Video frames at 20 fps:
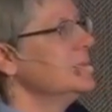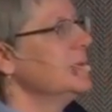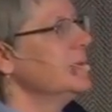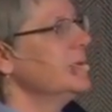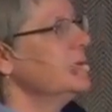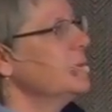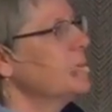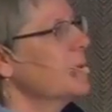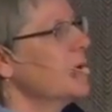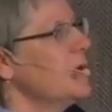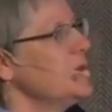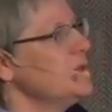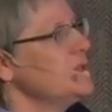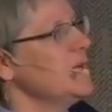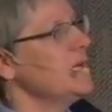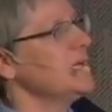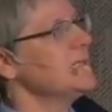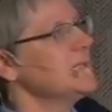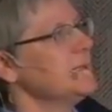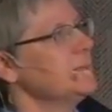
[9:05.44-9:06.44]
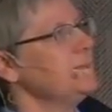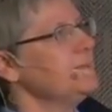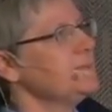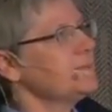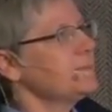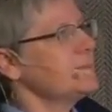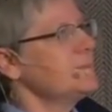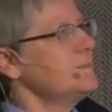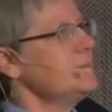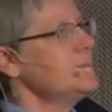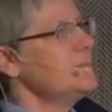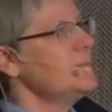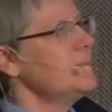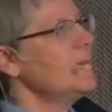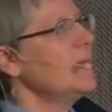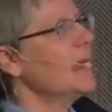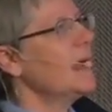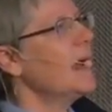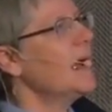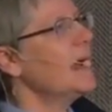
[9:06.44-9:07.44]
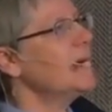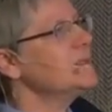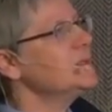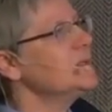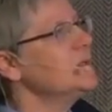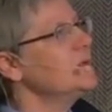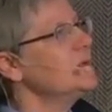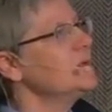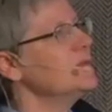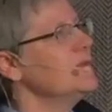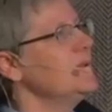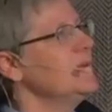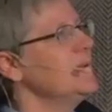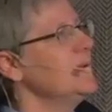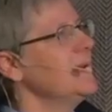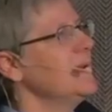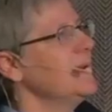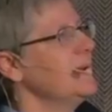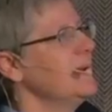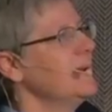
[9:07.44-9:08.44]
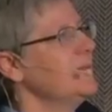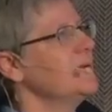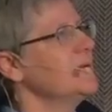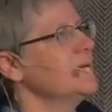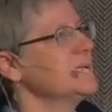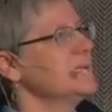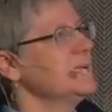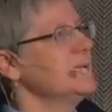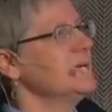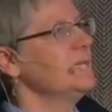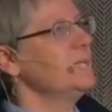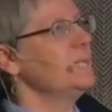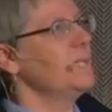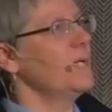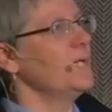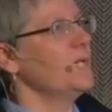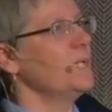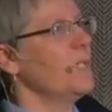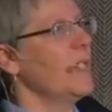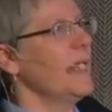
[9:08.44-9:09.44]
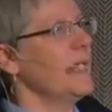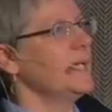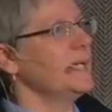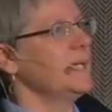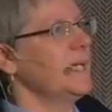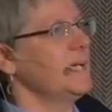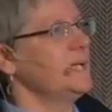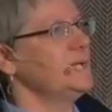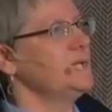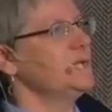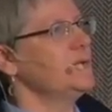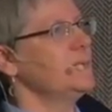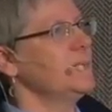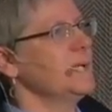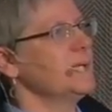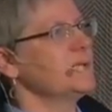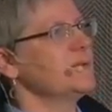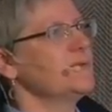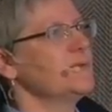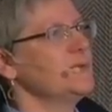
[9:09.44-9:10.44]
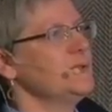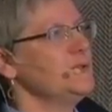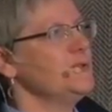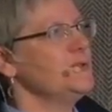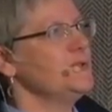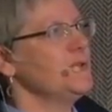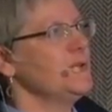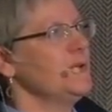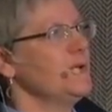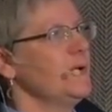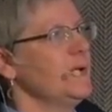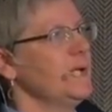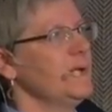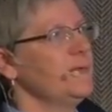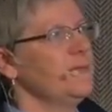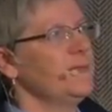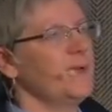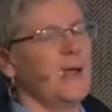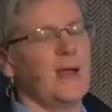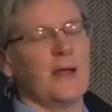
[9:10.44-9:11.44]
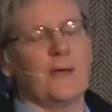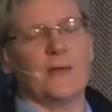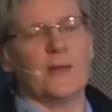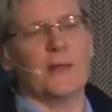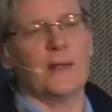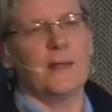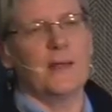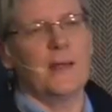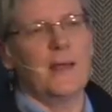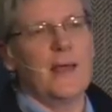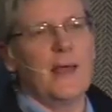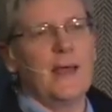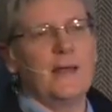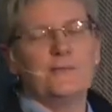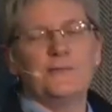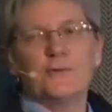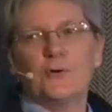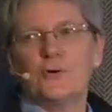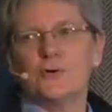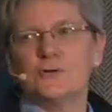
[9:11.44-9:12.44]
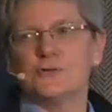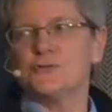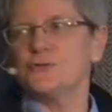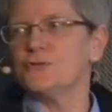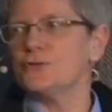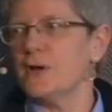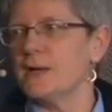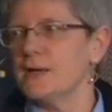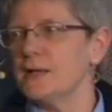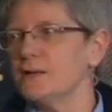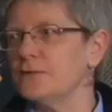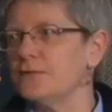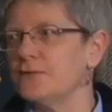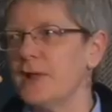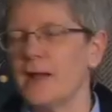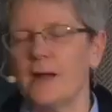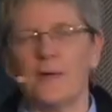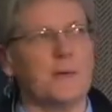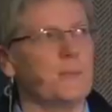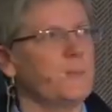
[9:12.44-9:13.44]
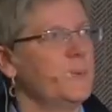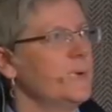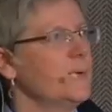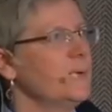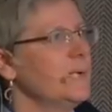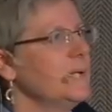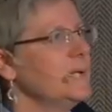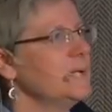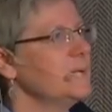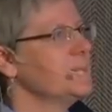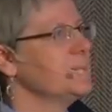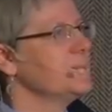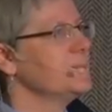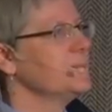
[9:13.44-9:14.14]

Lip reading: little project are to look at the efficacy of both Waken and Dormex for inducing earlier flowering and for concentrating the flowering period.